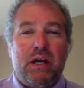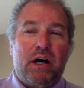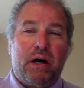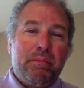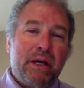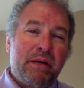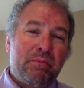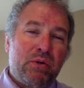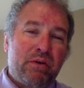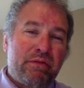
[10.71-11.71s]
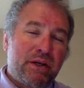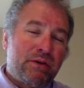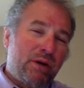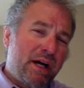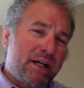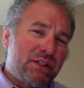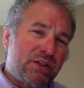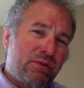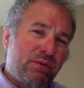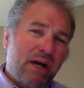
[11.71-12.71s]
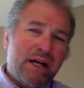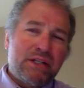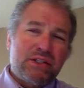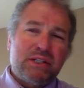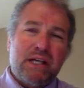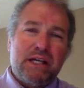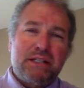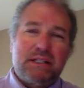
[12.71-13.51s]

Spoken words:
Metamorphic rocks are rocks that